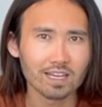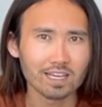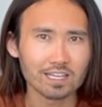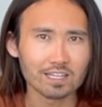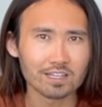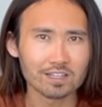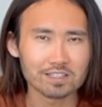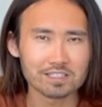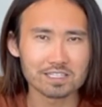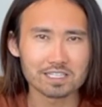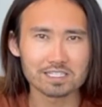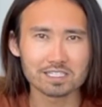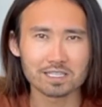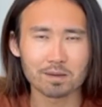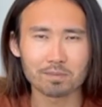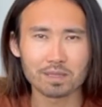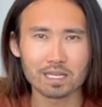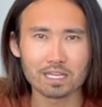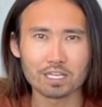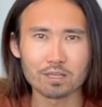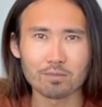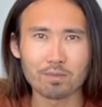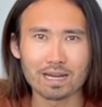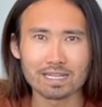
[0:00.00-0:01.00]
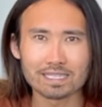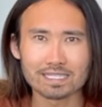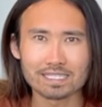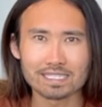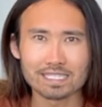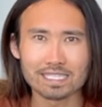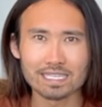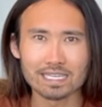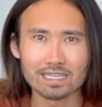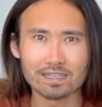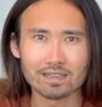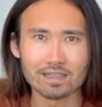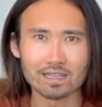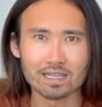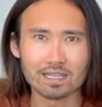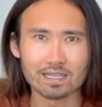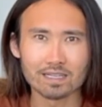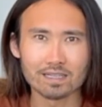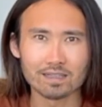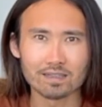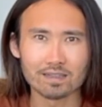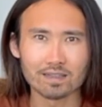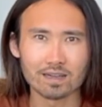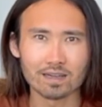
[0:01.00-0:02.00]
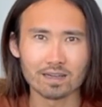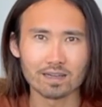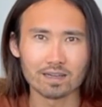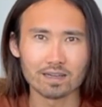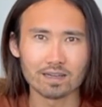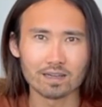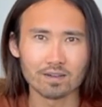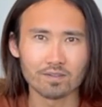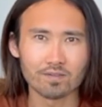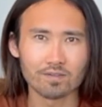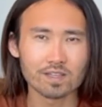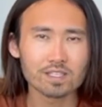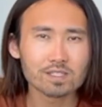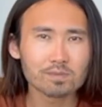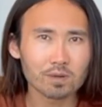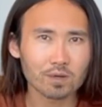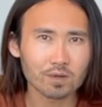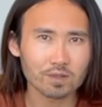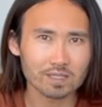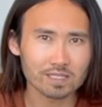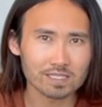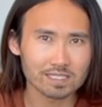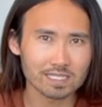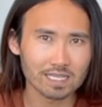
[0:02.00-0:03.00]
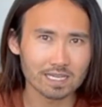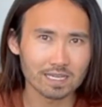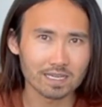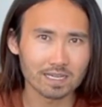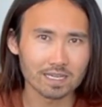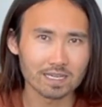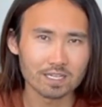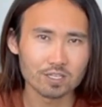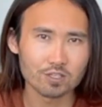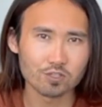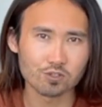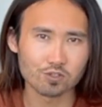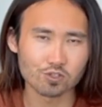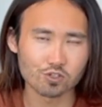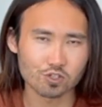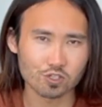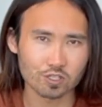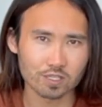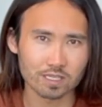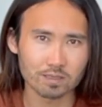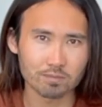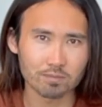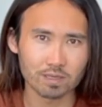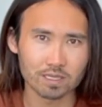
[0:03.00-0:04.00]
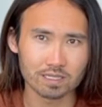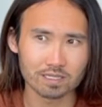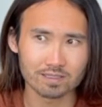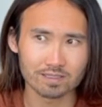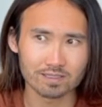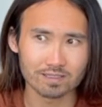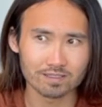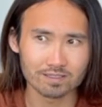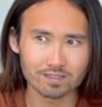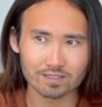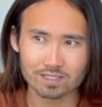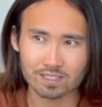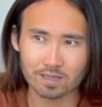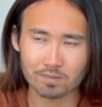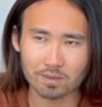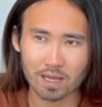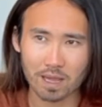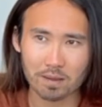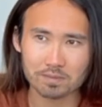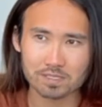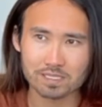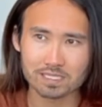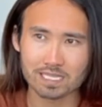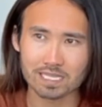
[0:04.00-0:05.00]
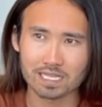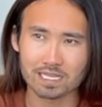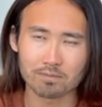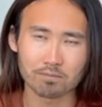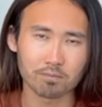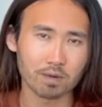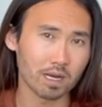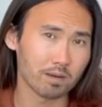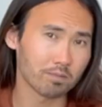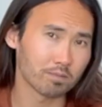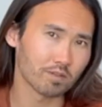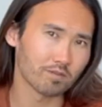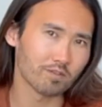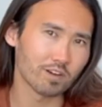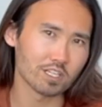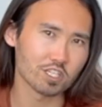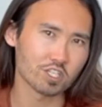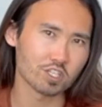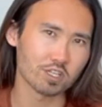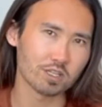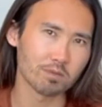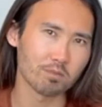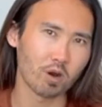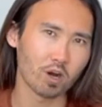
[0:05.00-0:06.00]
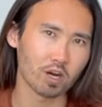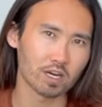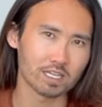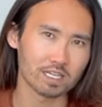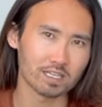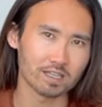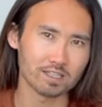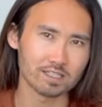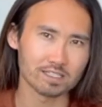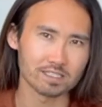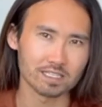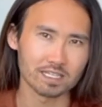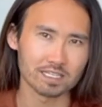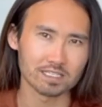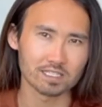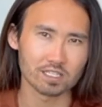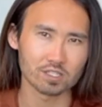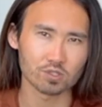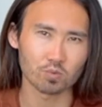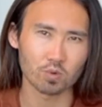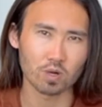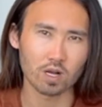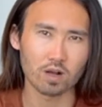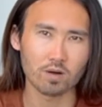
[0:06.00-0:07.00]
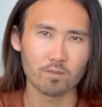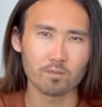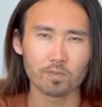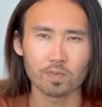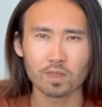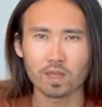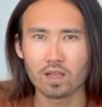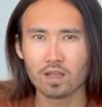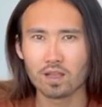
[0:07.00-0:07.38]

You know, this is something you might see in, in a uh, FSBO listing usually, but you, you sometimes see it by professionally marketed listings as well.